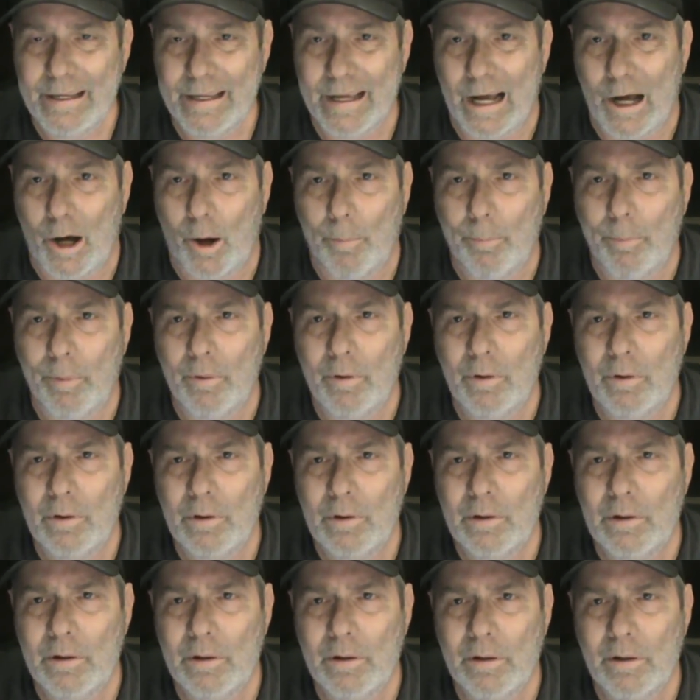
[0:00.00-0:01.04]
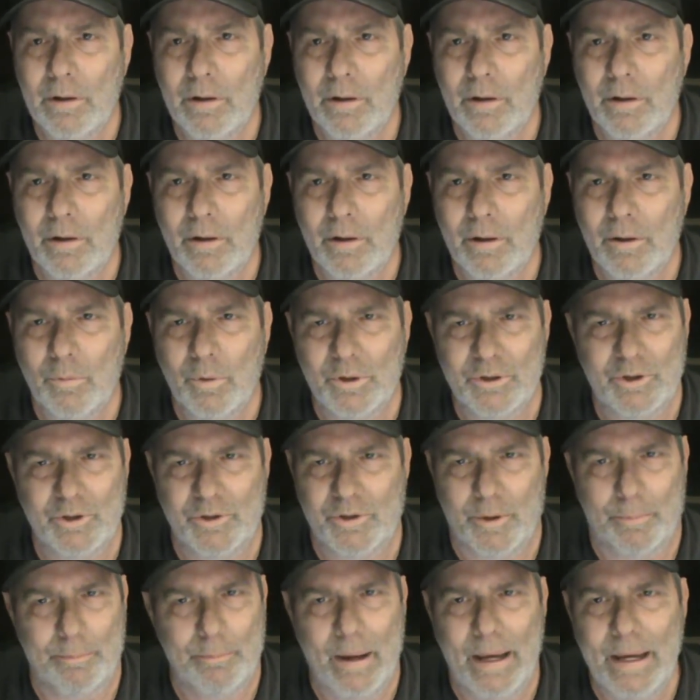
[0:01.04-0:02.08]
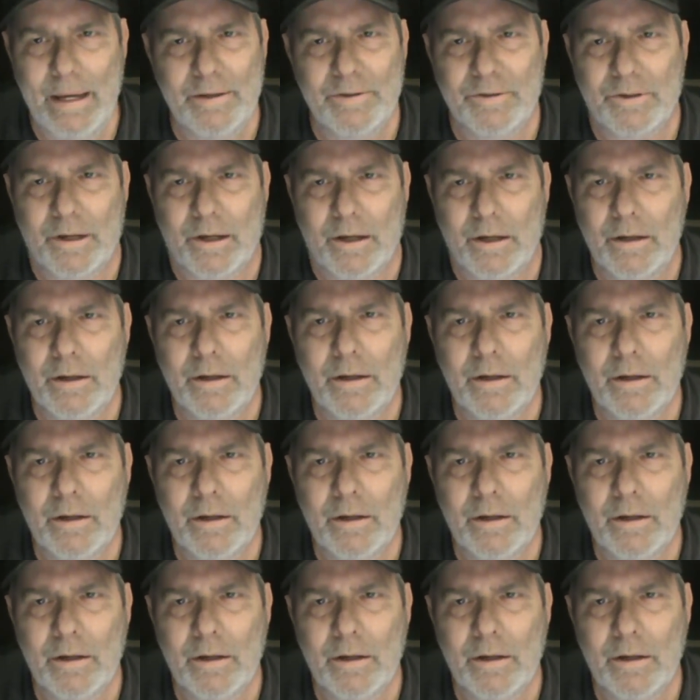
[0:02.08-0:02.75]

help, which is amazing.